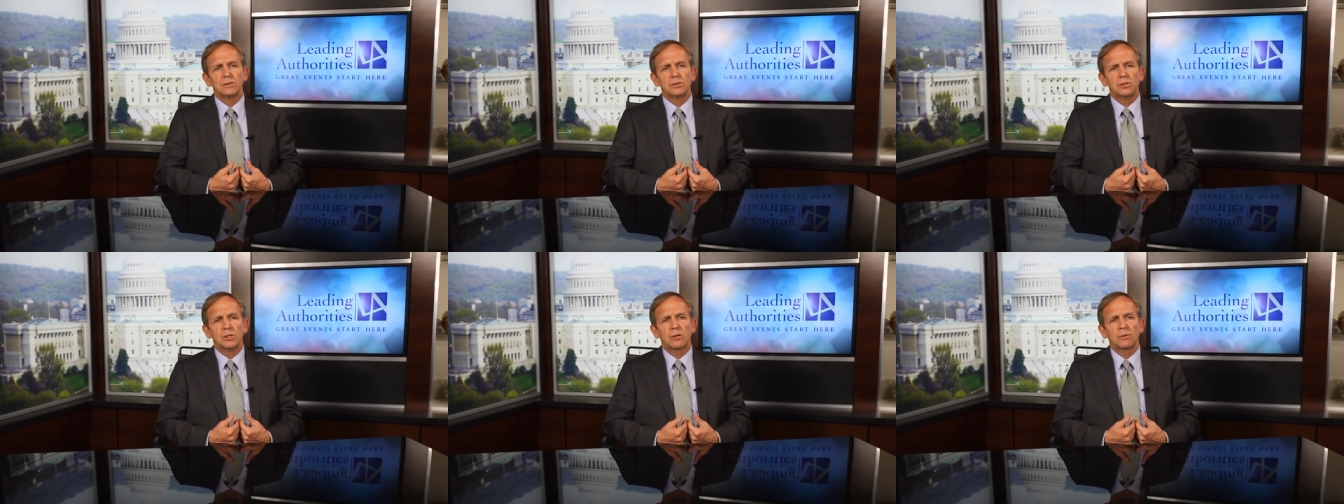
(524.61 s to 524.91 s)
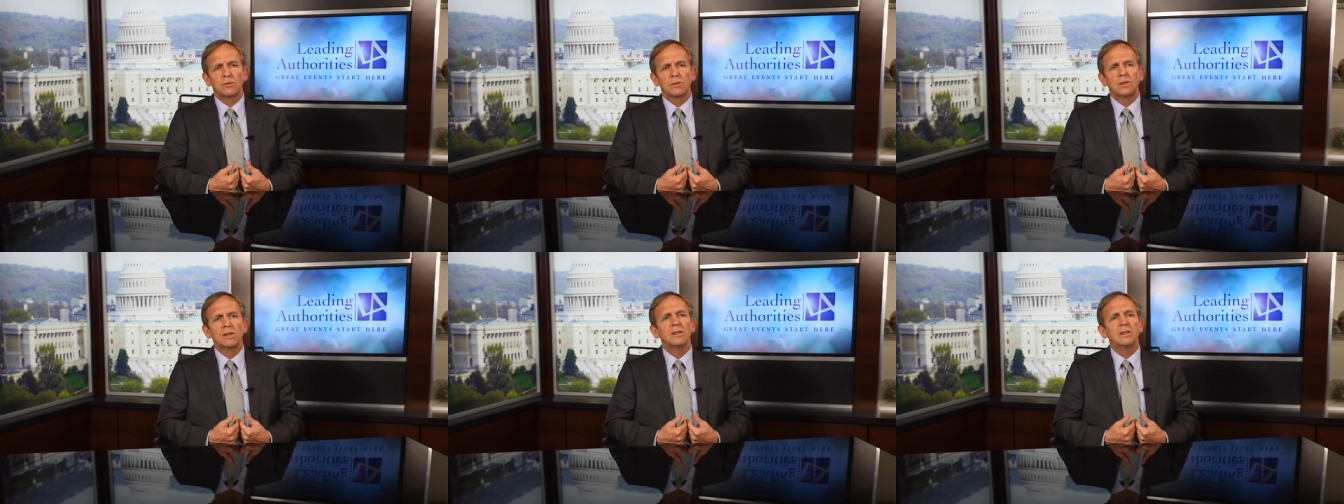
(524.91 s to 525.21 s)

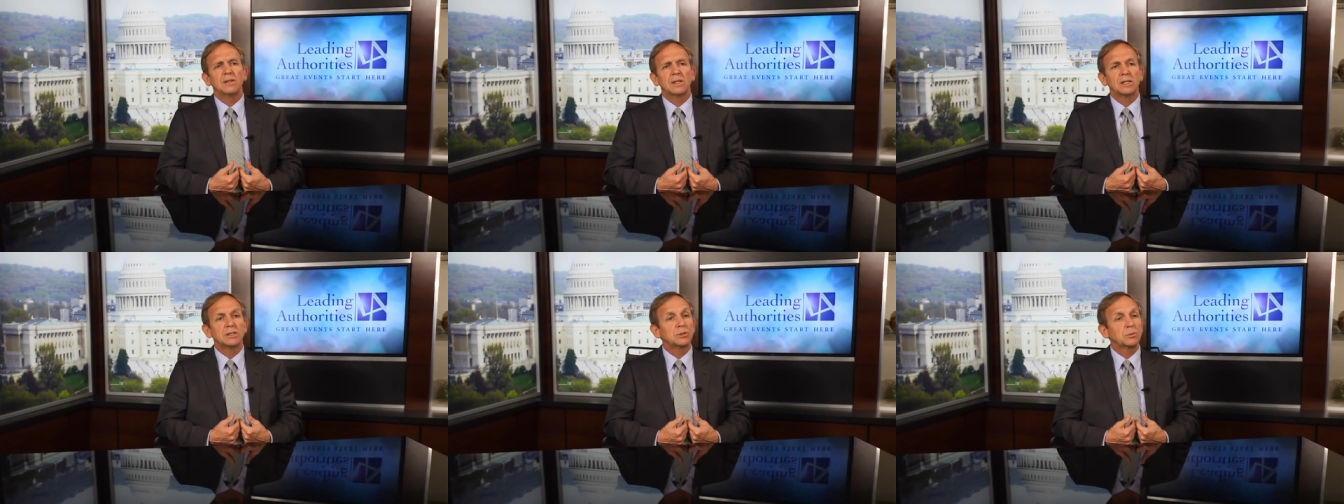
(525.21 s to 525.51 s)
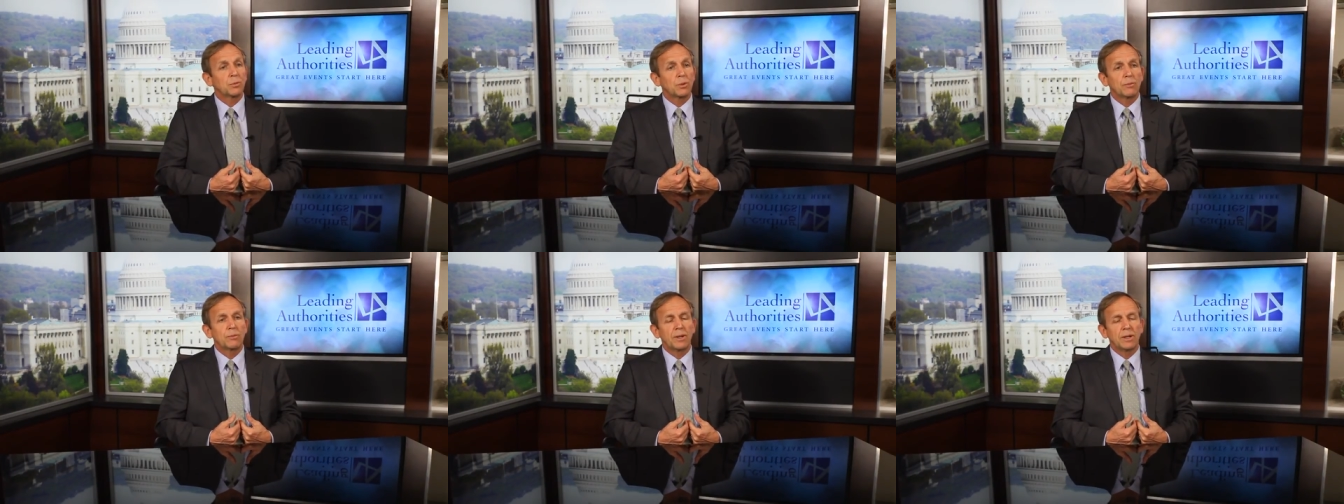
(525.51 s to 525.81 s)
generally less
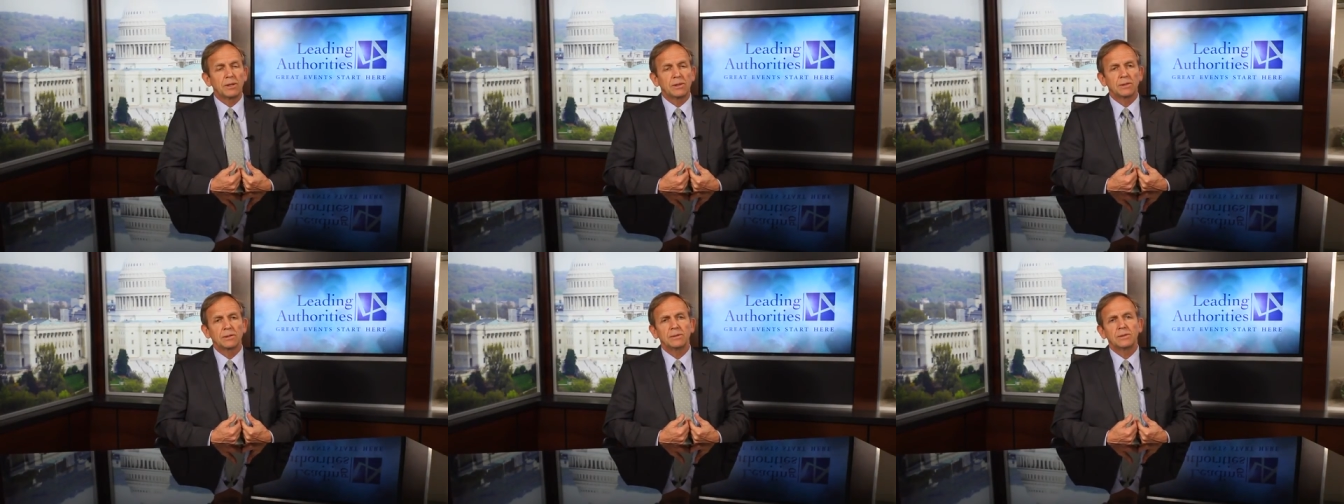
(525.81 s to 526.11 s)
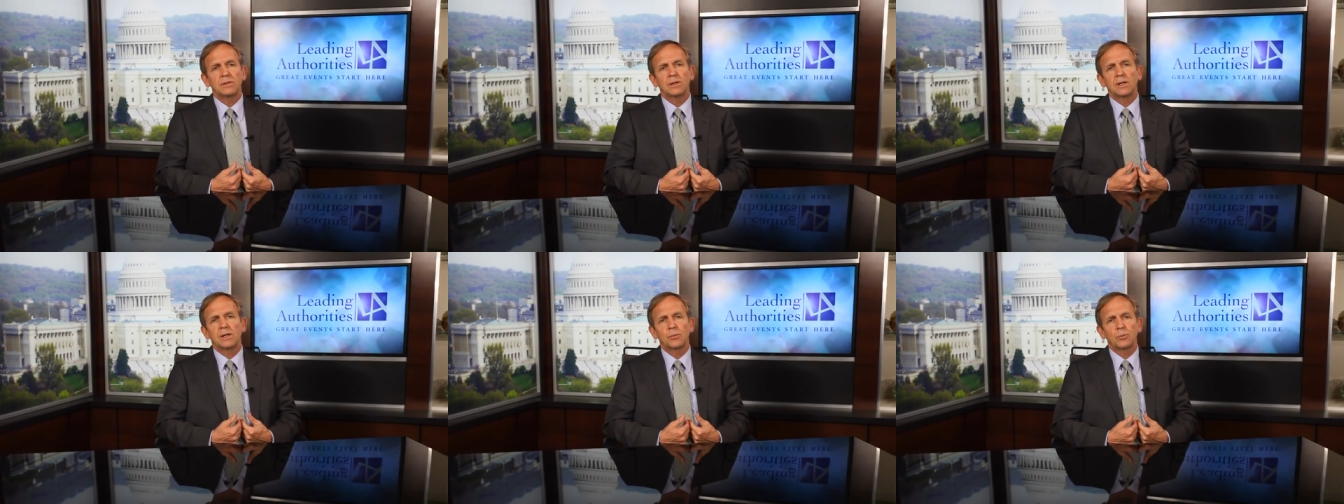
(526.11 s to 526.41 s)
prepared
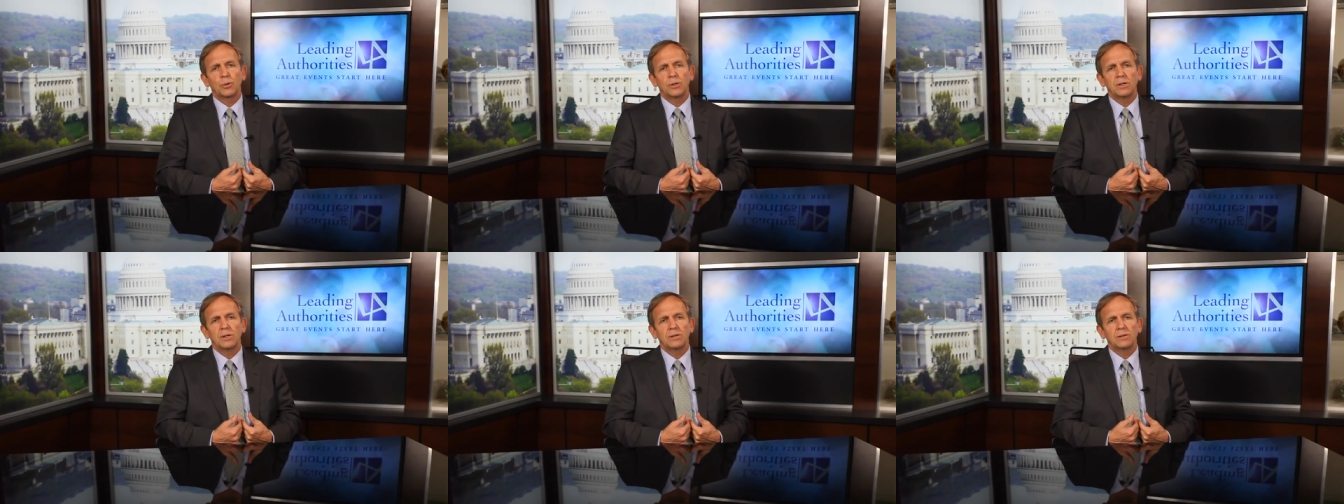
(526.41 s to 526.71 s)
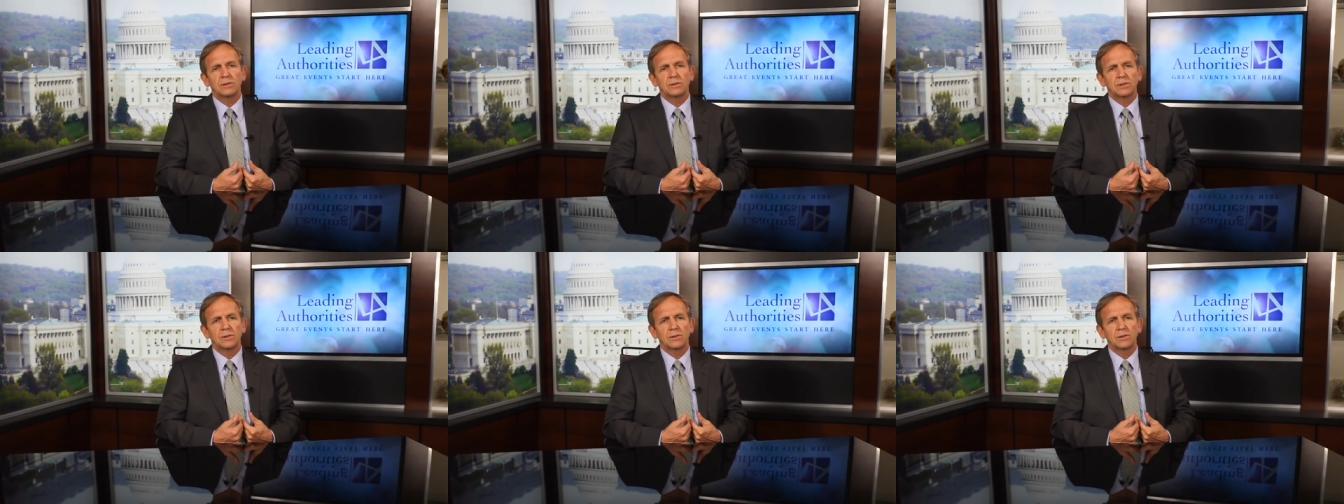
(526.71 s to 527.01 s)
to operate in
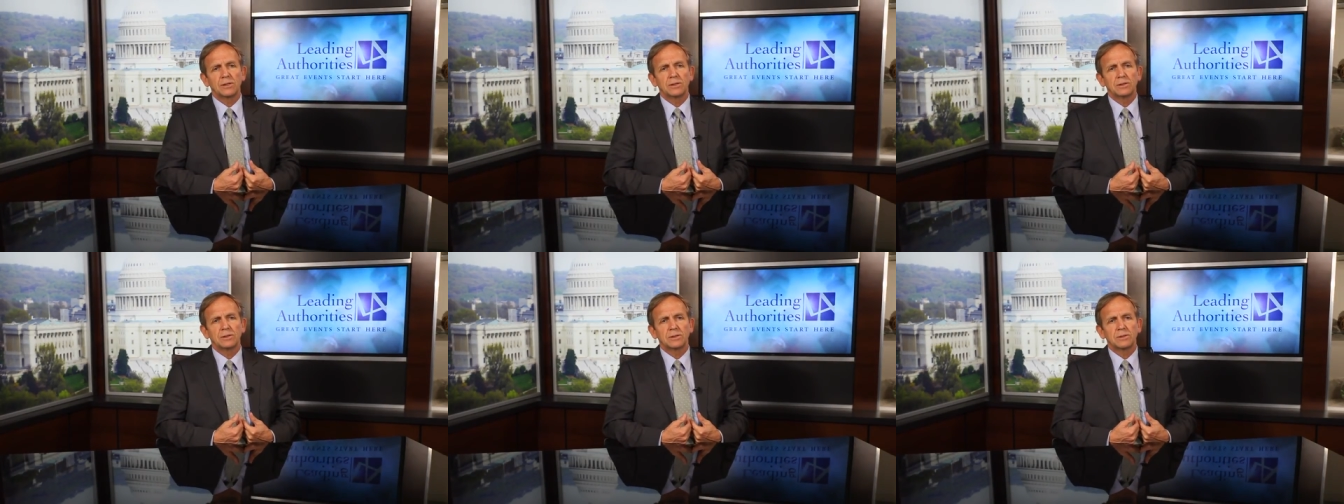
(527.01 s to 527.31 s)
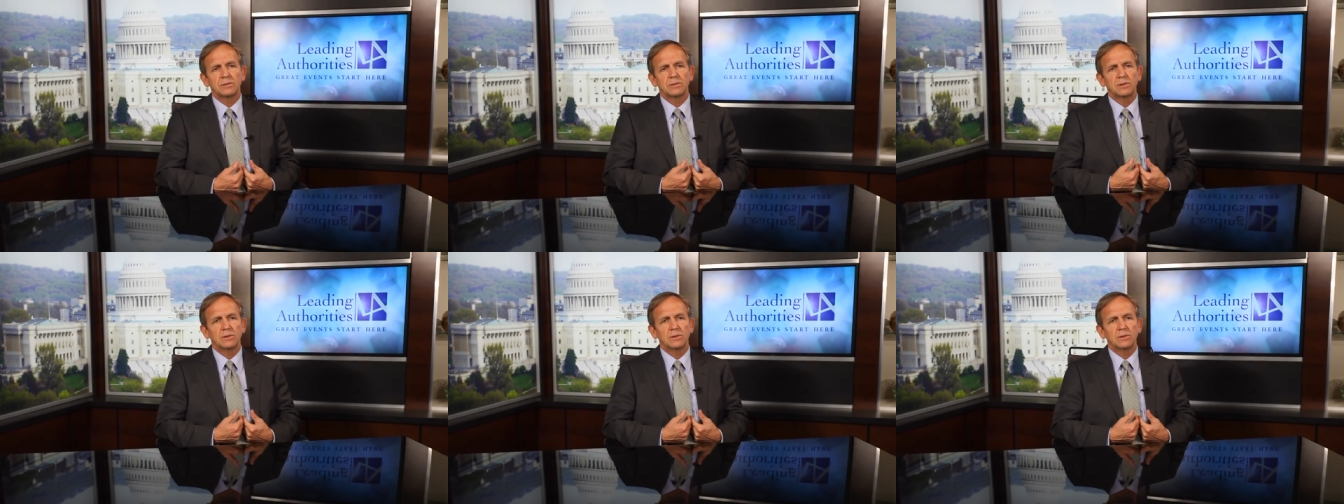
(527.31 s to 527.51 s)
those areas,